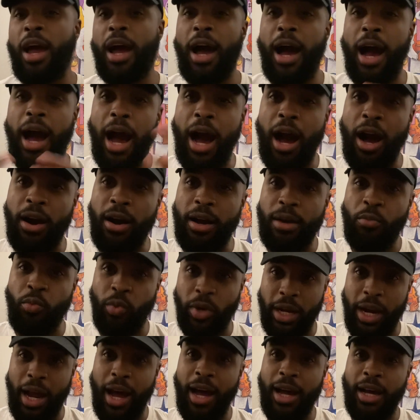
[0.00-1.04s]
I when
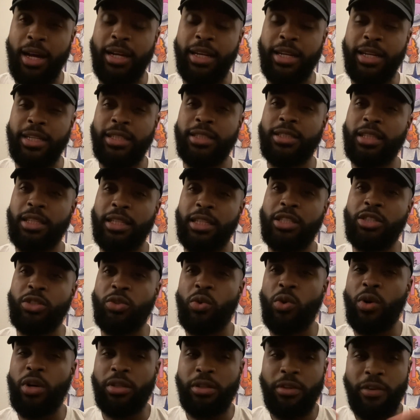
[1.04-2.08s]
I initially
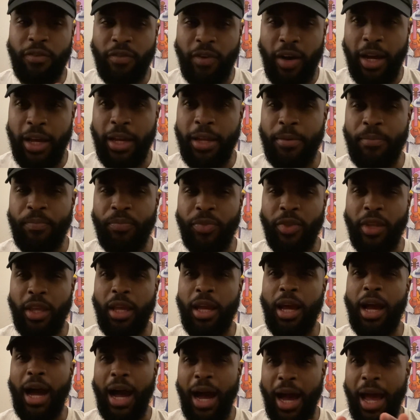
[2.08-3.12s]
scored the fight,
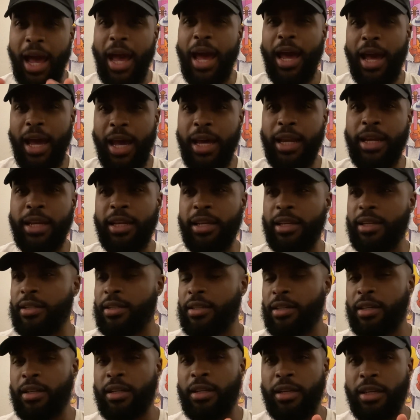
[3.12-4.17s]
I had it
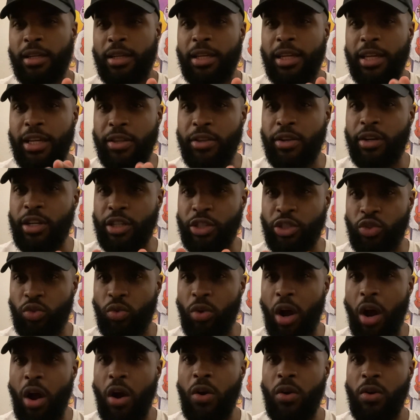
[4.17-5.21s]
either a
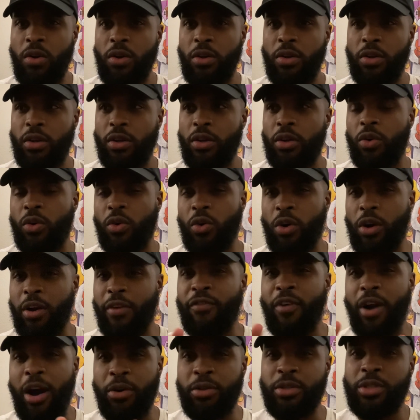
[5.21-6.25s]
draw or if
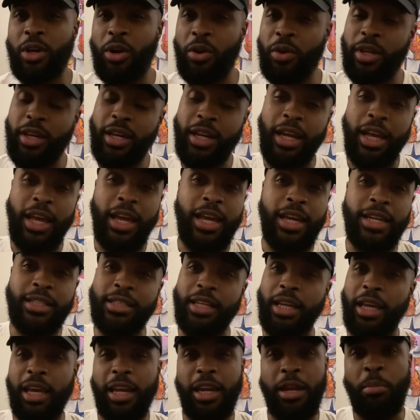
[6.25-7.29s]
I was gonna get an edge to
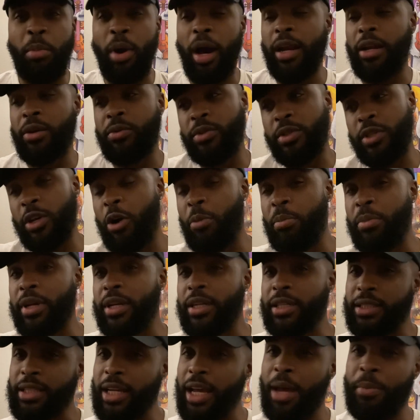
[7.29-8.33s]
anybody, it was gonna be the
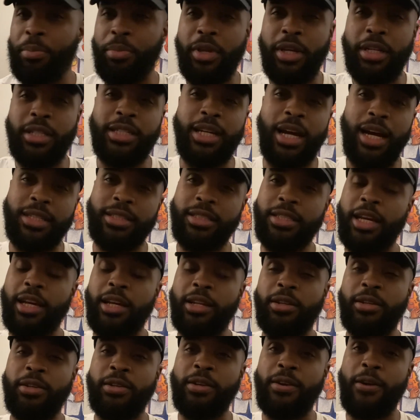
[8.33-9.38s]
champion, Josh
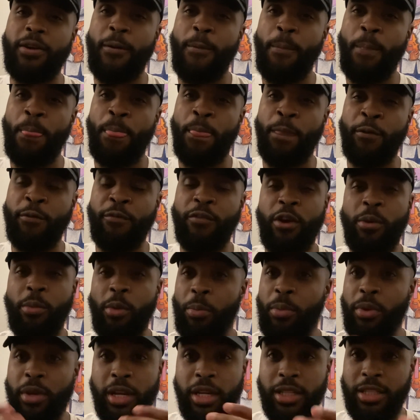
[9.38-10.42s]
Taylor. You feel me?
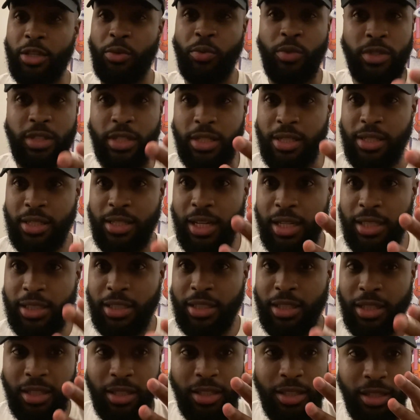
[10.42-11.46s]
Because it was a, such
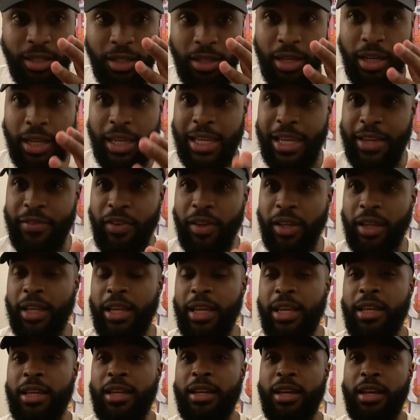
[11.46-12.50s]
a, a
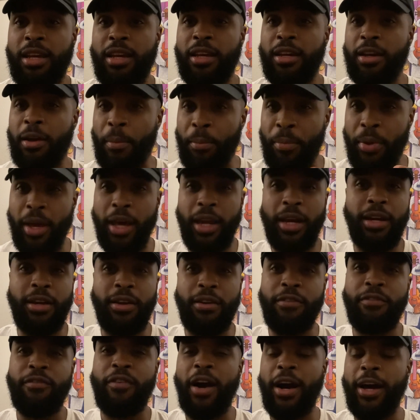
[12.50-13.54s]
evenly competitive
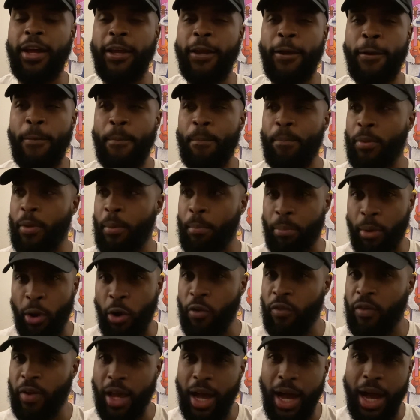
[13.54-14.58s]
fight.
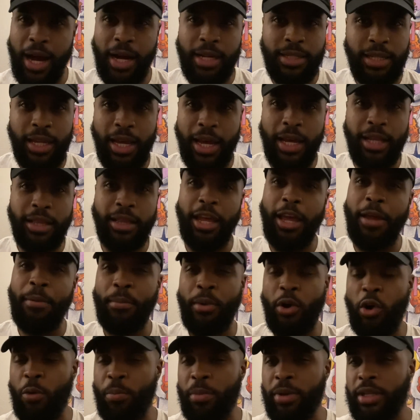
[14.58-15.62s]
Both guys had their
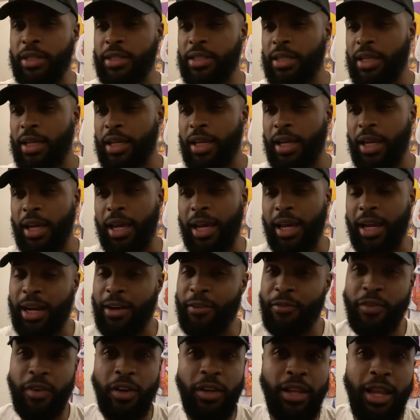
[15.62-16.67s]
moments, and I
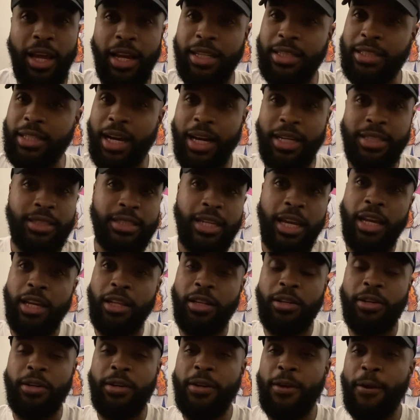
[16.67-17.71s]
felt like Josh
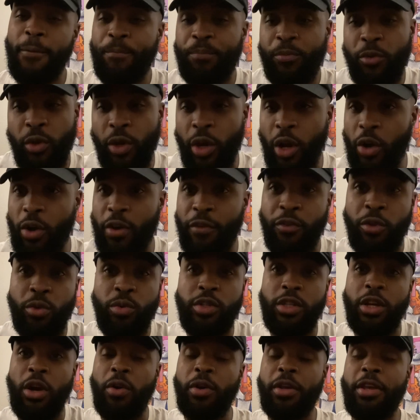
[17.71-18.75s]
Taylor. You know, if you was
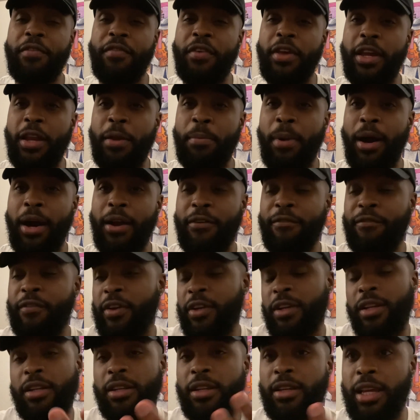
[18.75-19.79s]
gonna give anybody
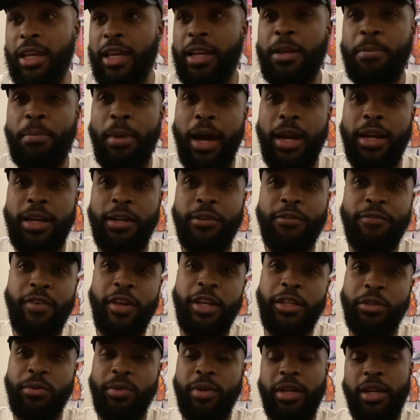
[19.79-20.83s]
vic- anybody the
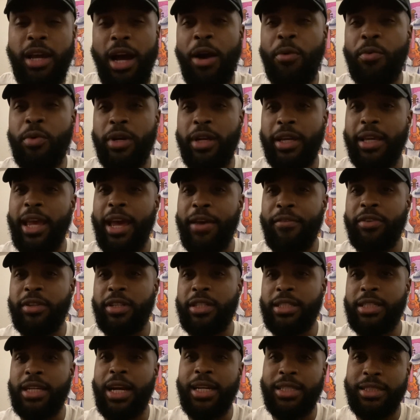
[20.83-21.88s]
victory, I would have gave it to
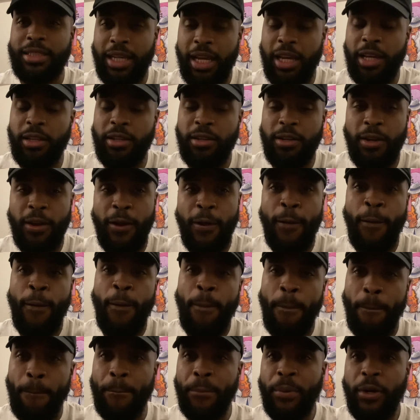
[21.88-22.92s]
Josh Taylor,
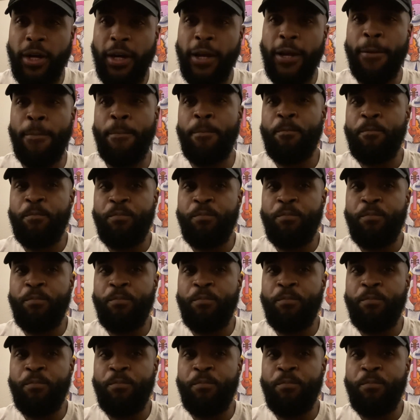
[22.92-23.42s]
but